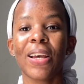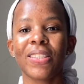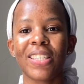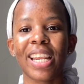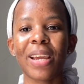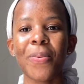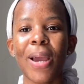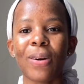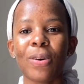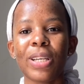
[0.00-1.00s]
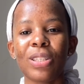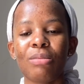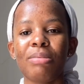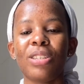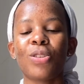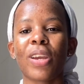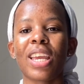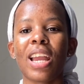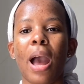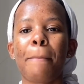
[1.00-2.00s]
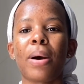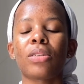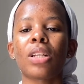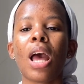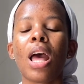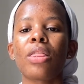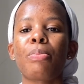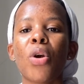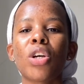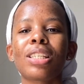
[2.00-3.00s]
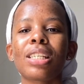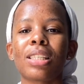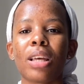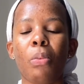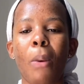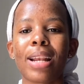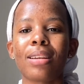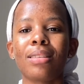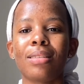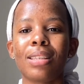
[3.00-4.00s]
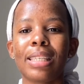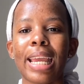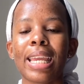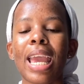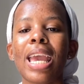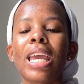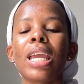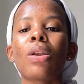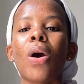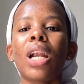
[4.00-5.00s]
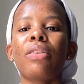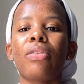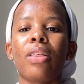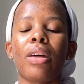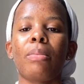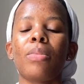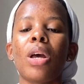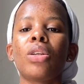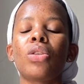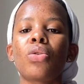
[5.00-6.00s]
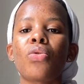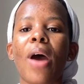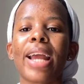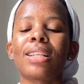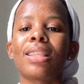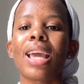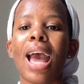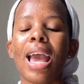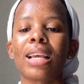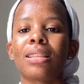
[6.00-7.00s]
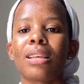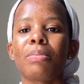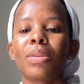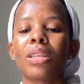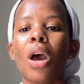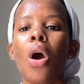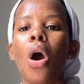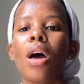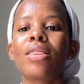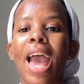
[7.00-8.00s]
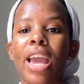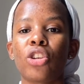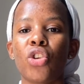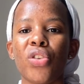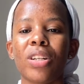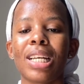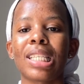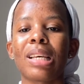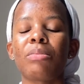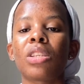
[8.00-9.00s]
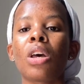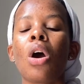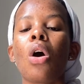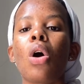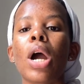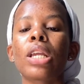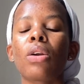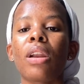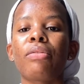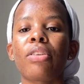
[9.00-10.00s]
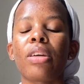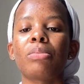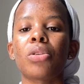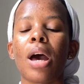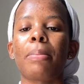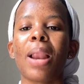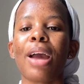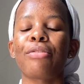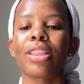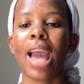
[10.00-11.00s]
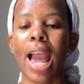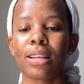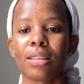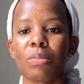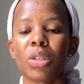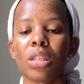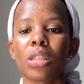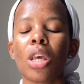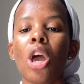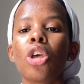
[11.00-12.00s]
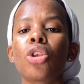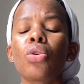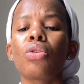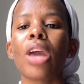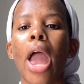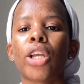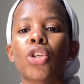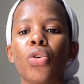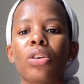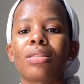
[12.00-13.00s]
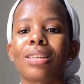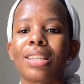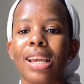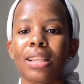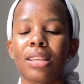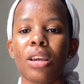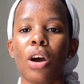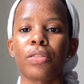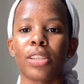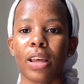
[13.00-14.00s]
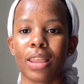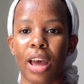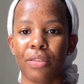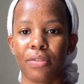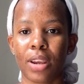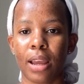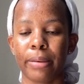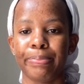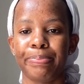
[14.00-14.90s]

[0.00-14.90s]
Today we are going to be talking about the process that one needs to take in order for them to write their exams, their actuarial exams, or in order for them to apply for their exemptions through the Actuarial Society of South Africa.